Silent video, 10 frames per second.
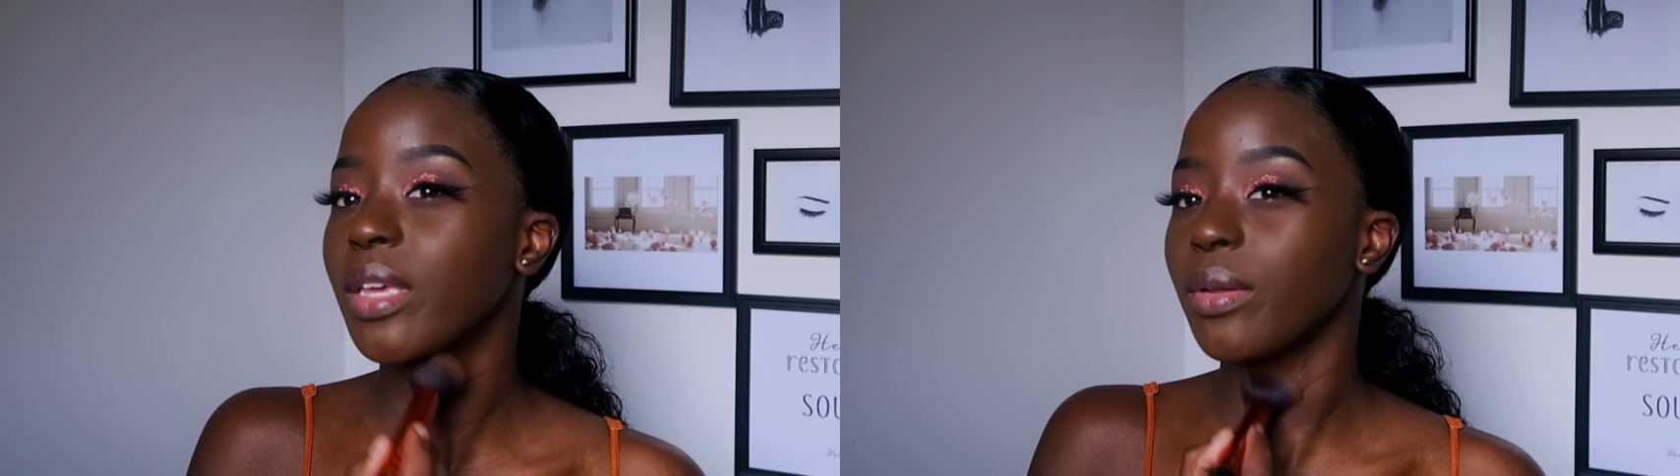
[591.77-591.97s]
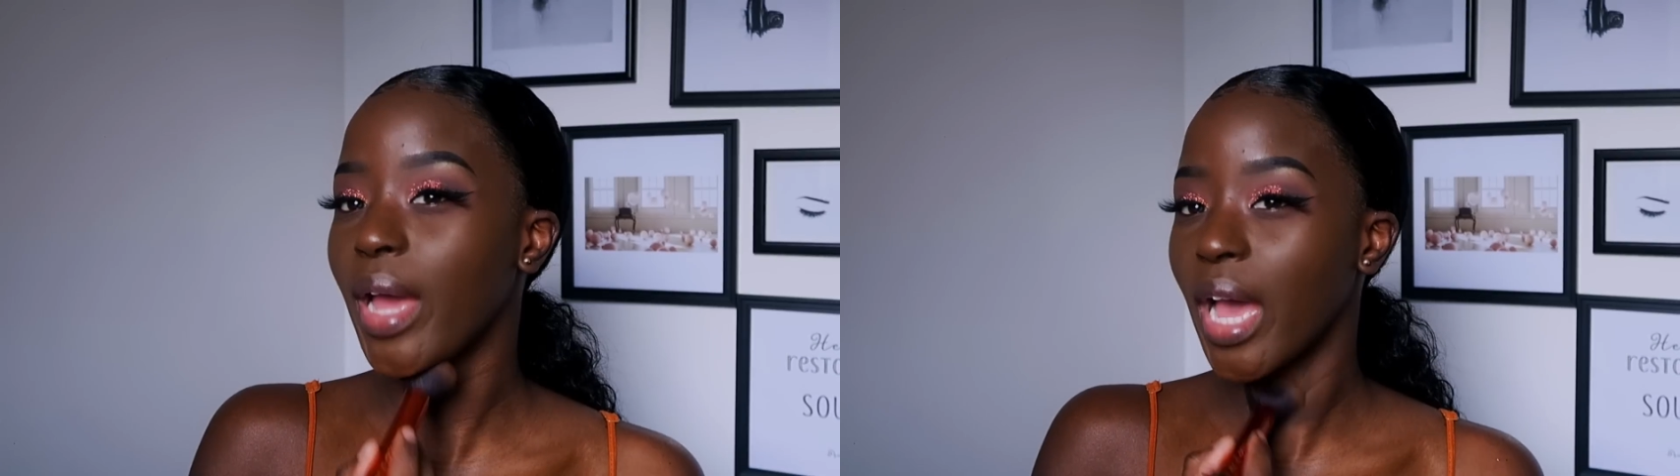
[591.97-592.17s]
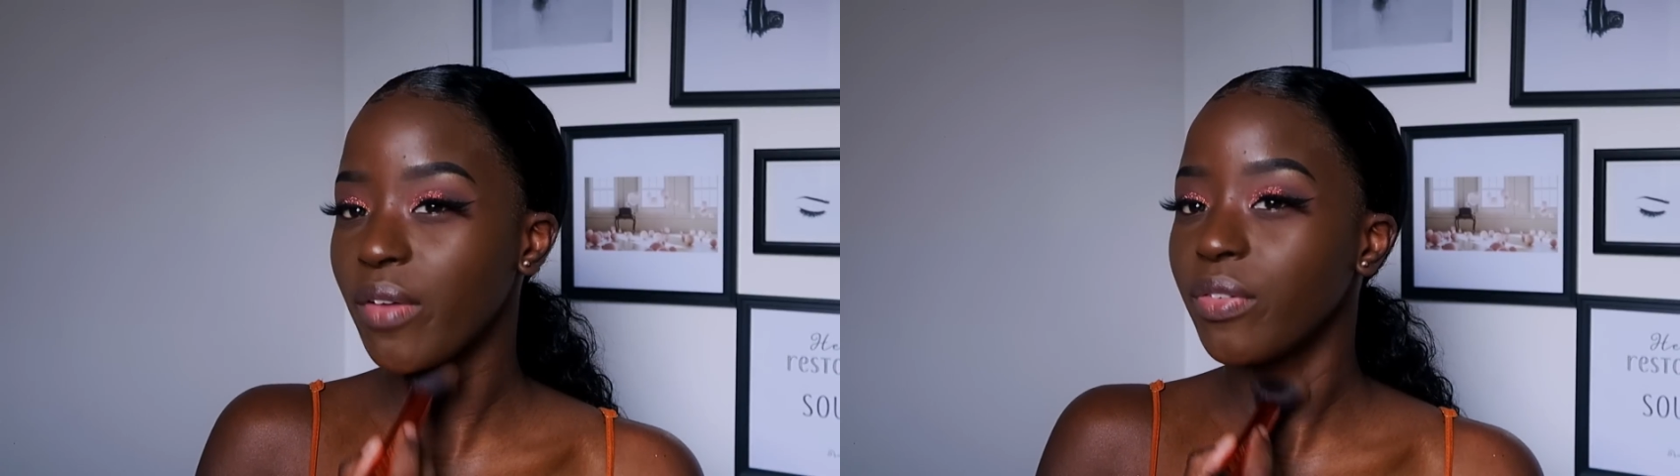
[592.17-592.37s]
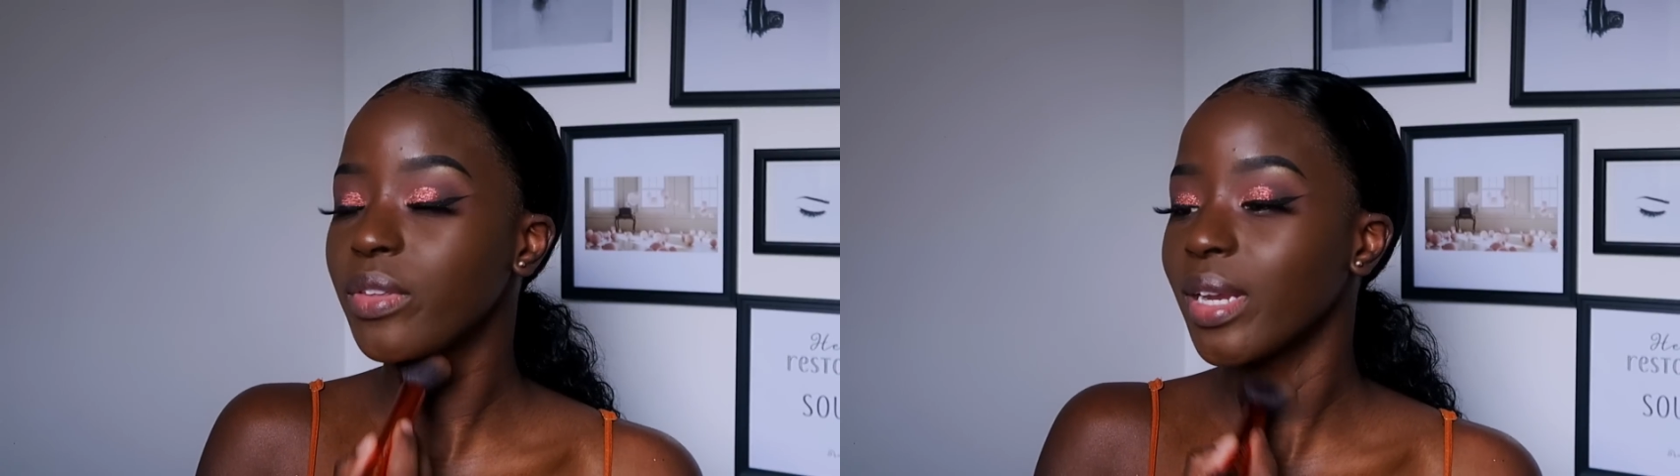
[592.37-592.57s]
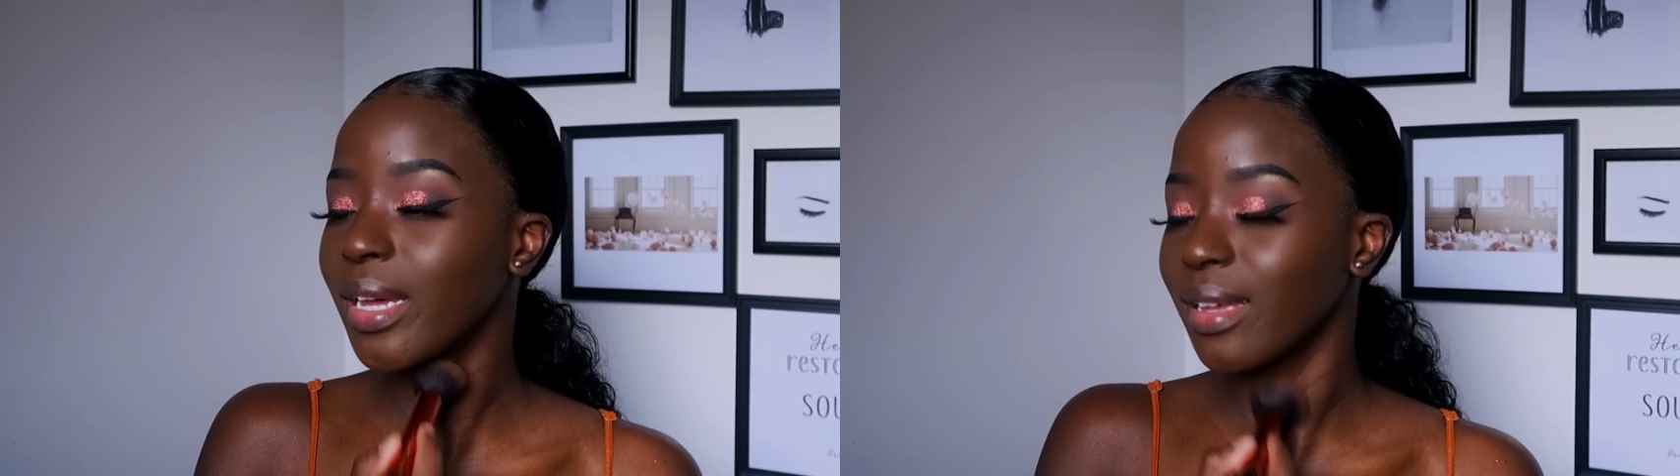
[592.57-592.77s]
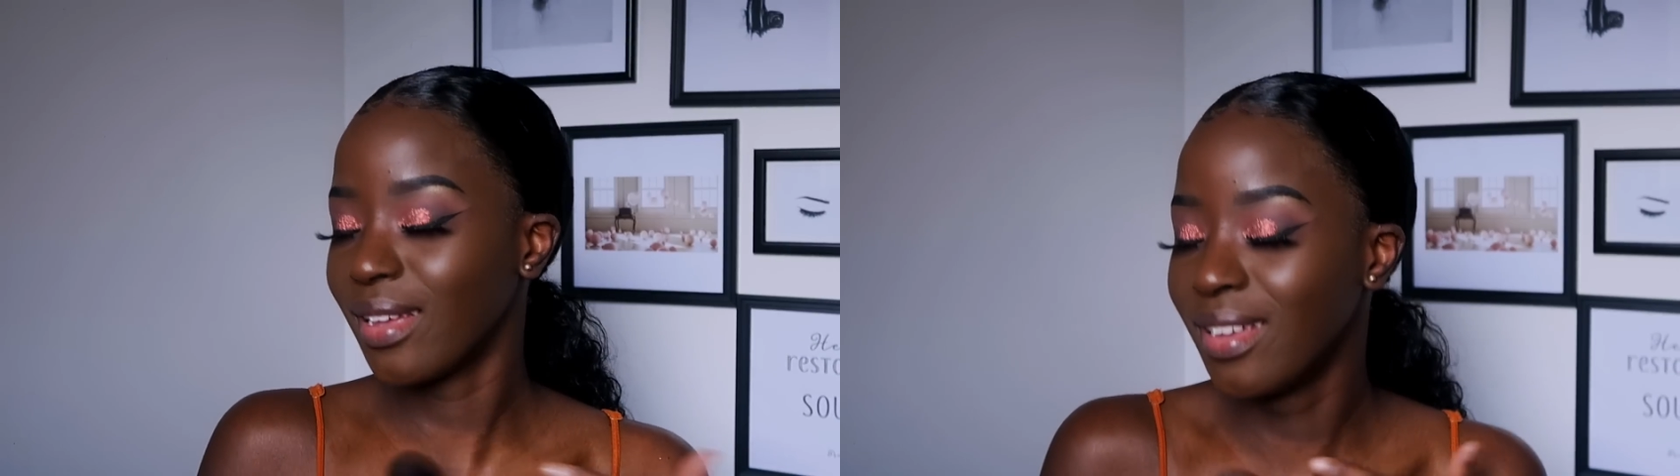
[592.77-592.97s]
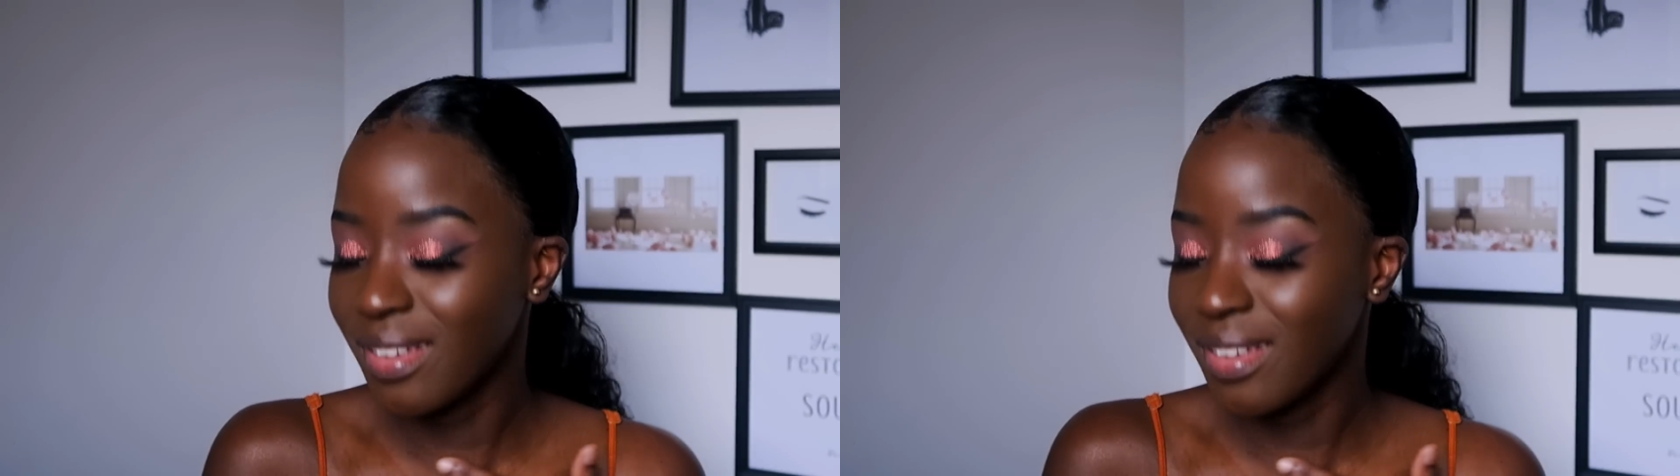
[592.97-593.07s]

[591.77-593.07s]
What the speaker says: you'd have to like,